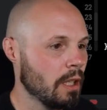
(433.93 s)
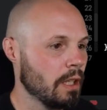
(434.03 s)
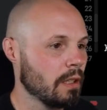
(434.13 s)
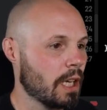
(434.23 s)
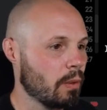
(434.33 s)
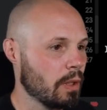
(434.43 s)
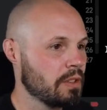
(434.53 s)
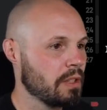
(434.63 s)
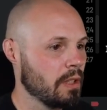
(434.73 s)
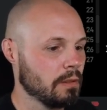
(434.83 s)
Hit allow
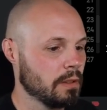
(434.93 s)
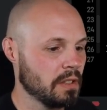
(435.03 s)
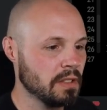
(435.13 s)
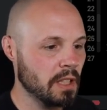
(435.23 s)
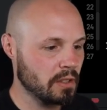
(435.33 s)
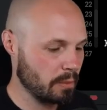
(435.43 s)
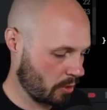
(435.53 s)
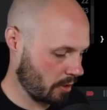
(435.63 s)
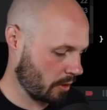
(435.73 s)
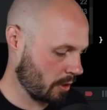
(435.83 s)
once. Does this not
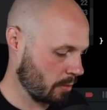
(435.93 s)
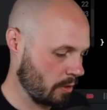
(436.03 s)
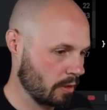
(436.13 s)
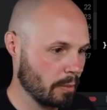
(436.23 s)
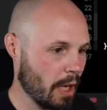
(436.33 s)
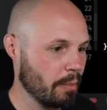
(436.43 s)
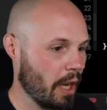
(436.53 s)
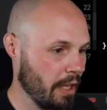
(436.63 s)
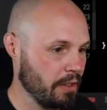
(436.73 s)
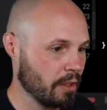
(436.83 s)
support dark mode? Or I'm
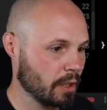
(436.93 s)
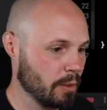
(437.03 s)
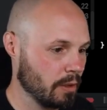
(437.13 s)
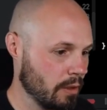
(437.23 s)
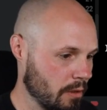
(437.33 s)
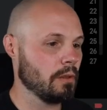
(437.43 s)
not in dark mode.